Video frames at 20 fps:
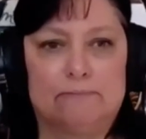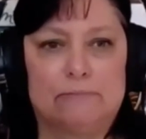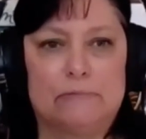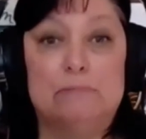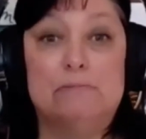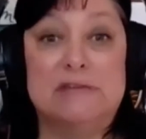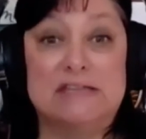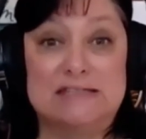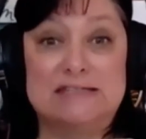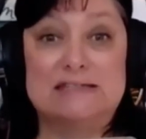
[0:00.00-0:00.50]

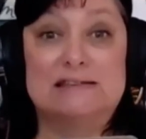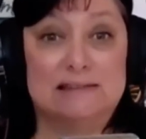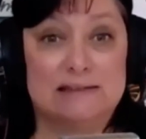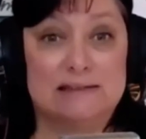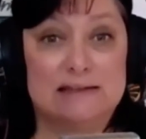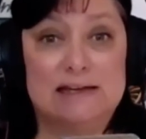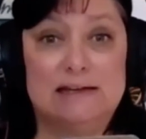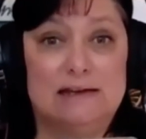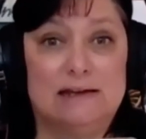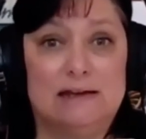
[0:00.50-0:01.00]

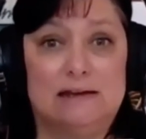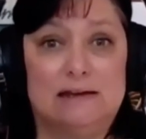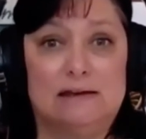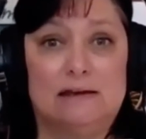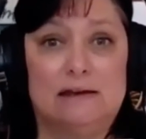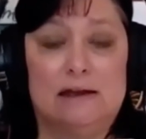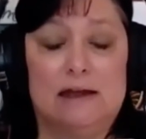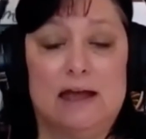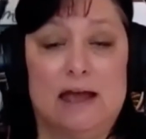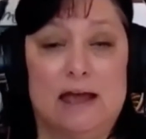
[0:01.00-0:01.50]
misleading.
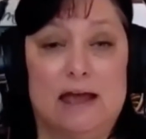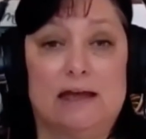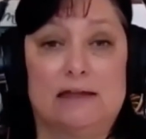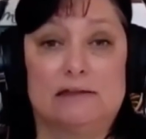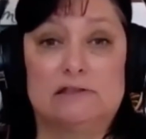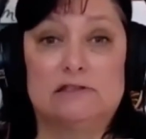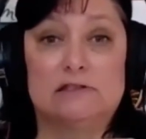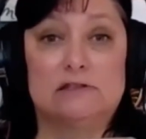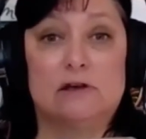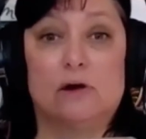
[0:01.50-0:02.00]

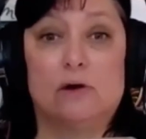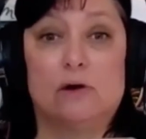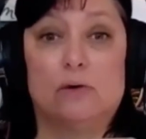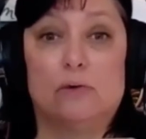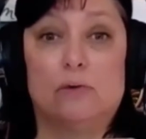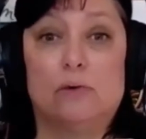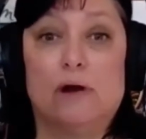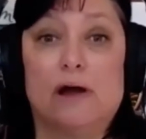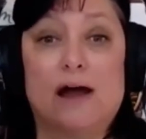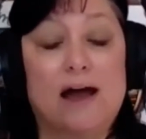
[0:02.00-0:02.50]
And
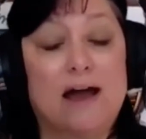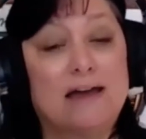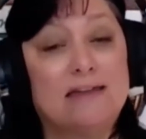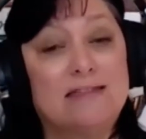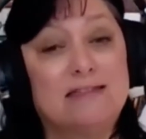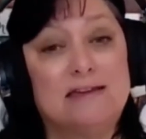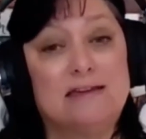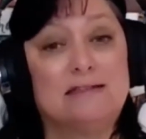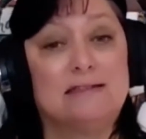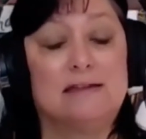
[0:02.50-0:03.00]
so I
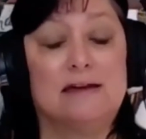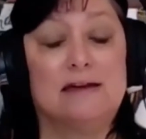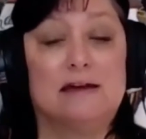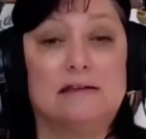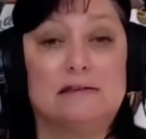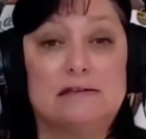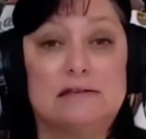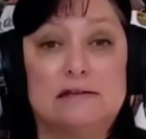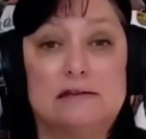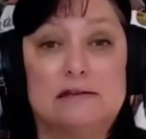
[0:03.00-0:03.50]
think that